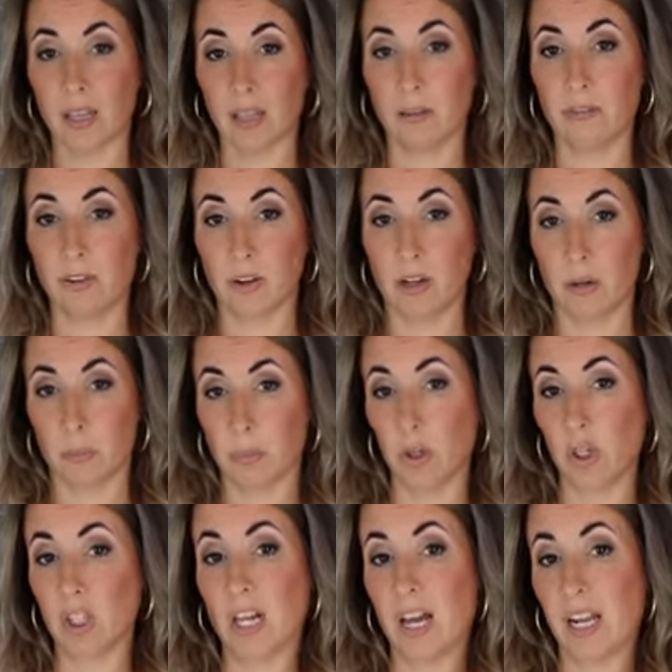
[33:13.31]
if you're gonna
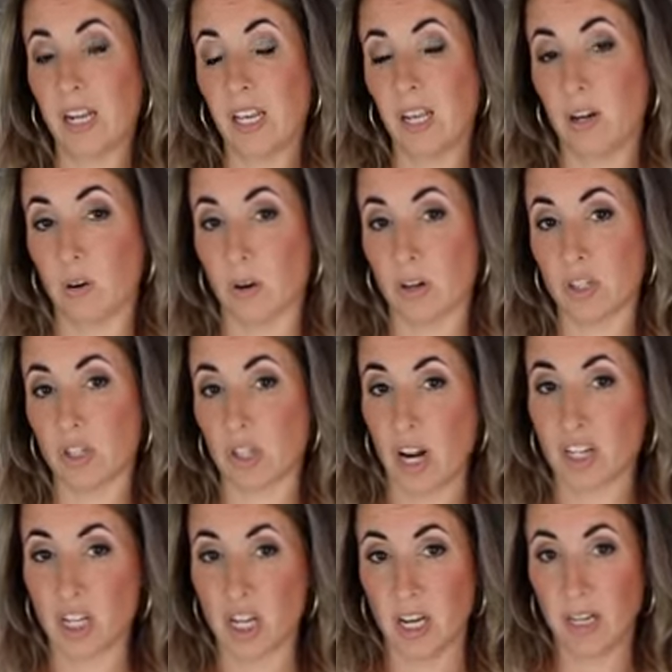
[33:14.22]
pull on it or
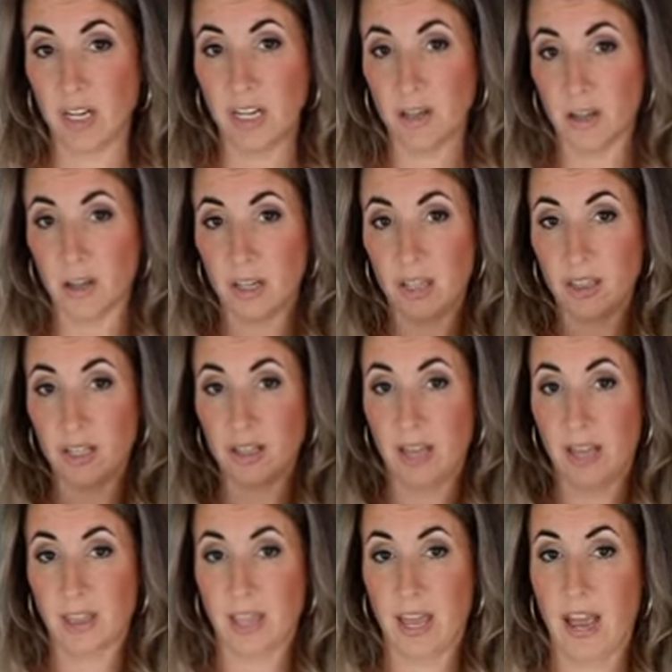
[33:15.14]
stretch on it or anything
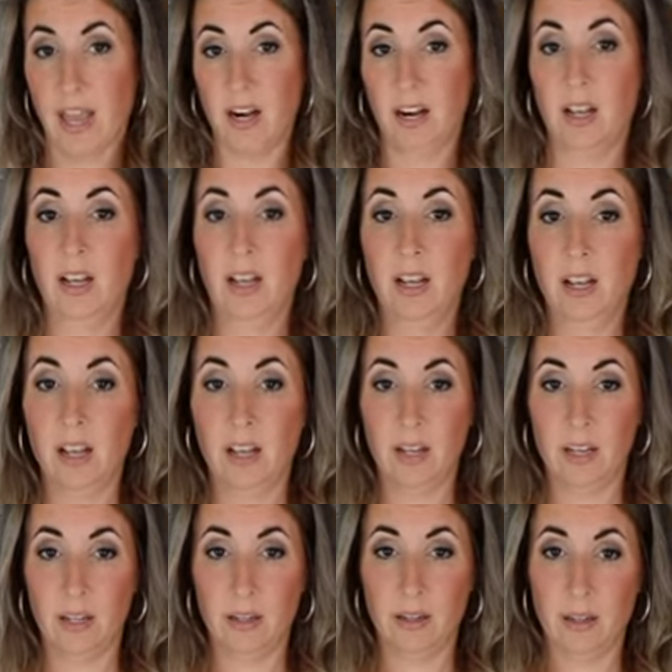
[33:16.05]
like that,
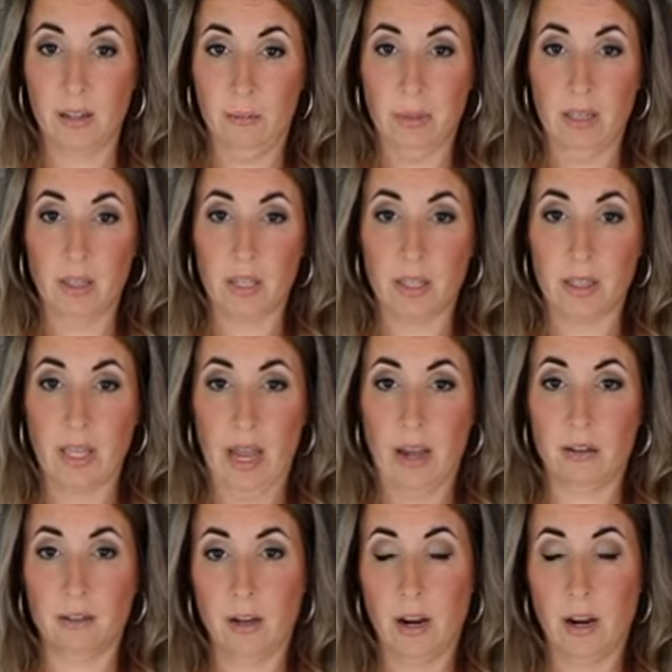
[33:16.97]
I mean, look at that.